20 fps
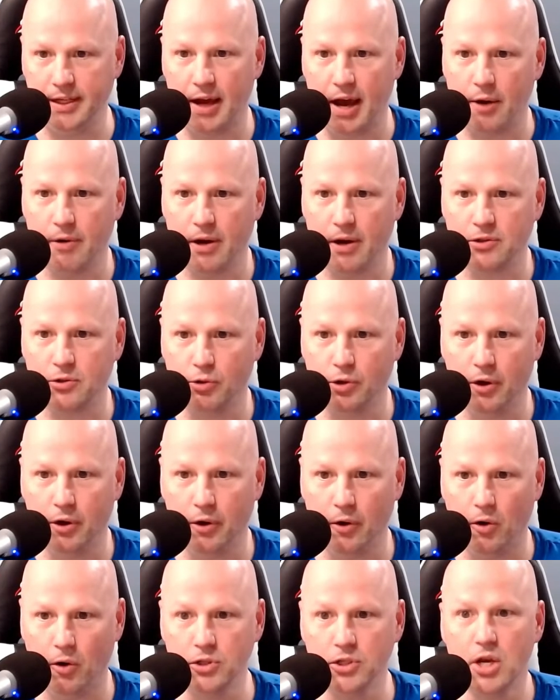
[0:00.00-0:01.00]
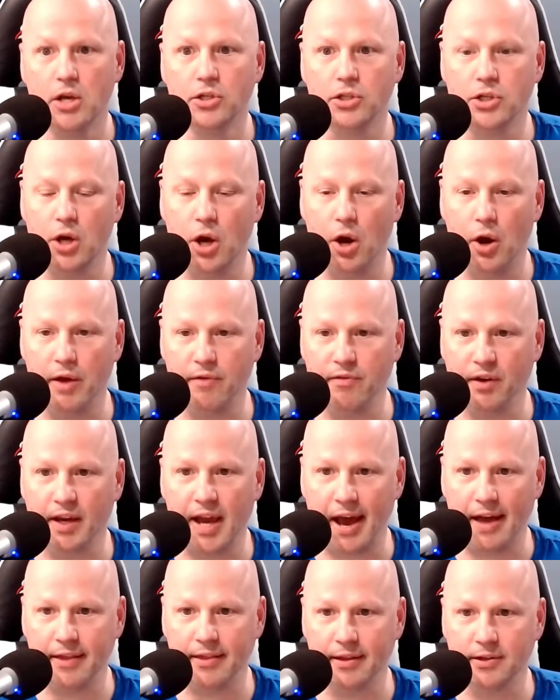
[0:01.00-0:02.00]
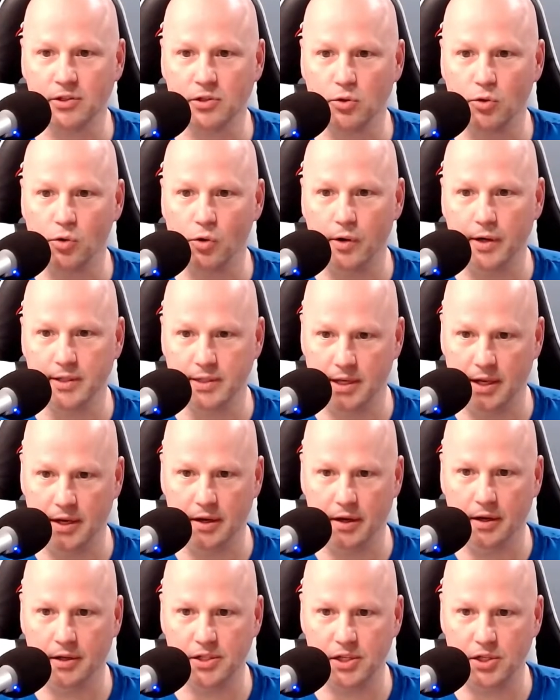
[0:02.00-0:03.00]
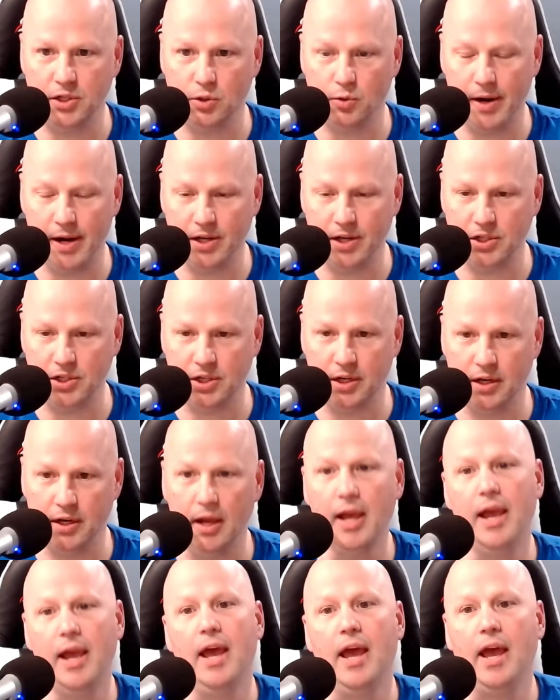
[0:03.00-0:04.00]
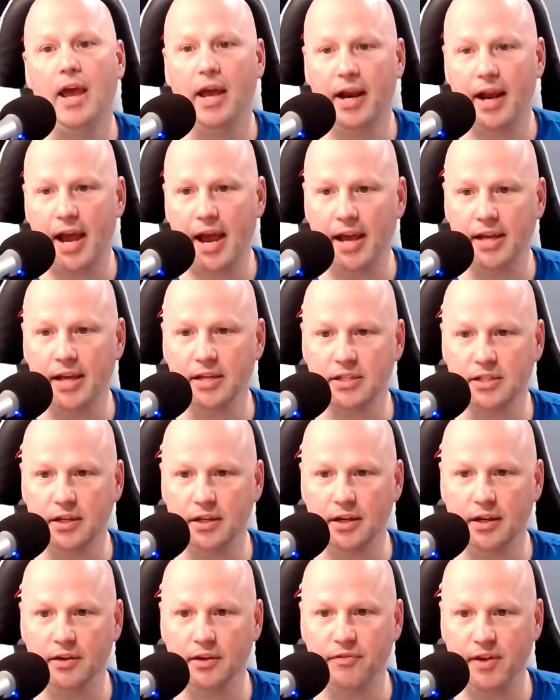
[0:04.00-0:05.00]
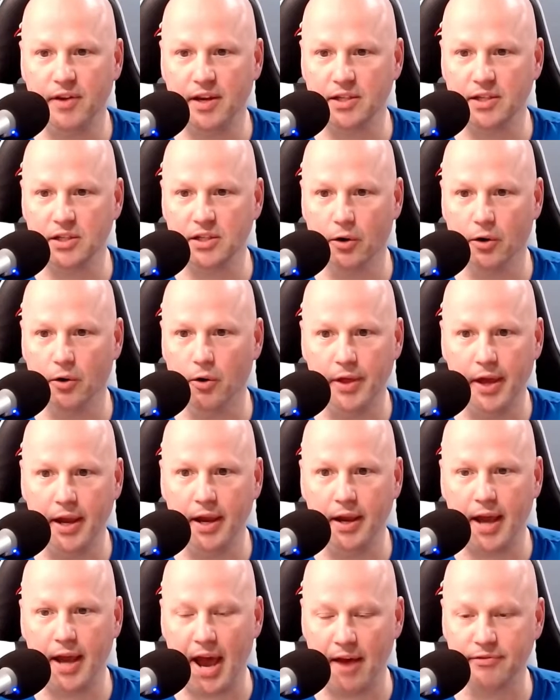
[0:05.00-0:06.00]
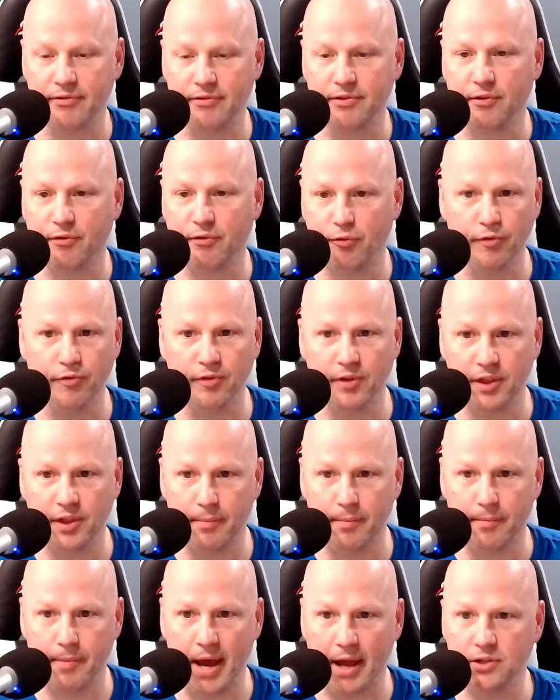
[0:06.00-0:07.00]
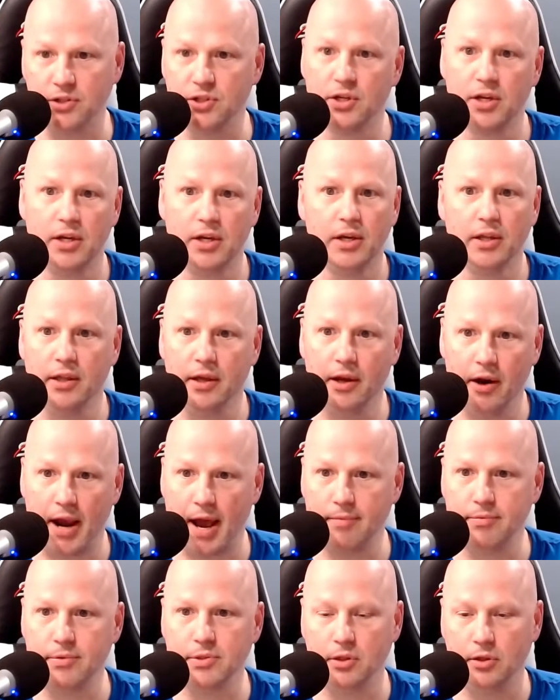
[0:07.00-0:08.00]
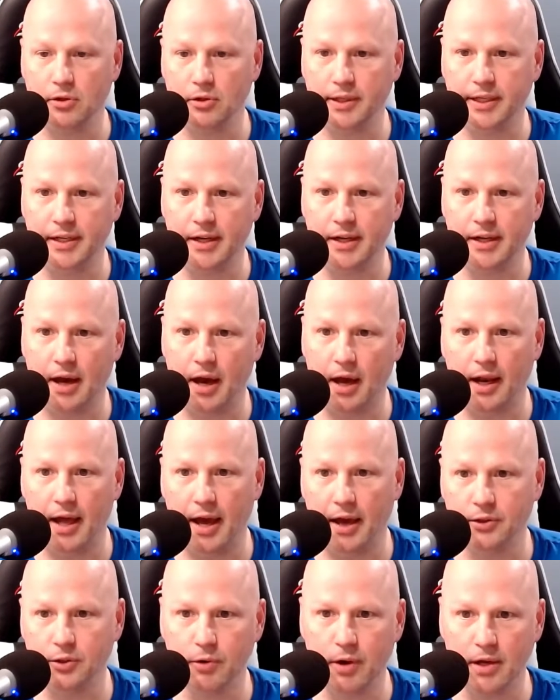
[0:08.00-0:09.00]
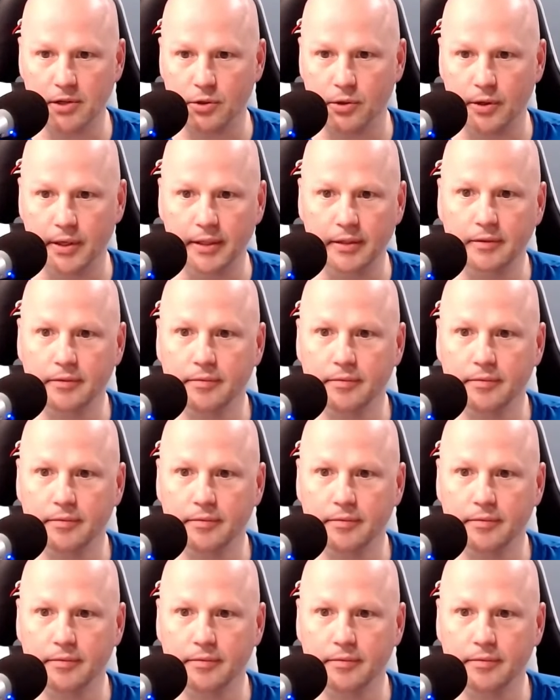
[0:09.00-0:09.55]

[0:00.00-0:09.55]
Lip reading: wrestle girls. So if a Catholic school is in a situation and has to face a girl, they have to forfeit the match. They're absolutely not allowed to wrestle it.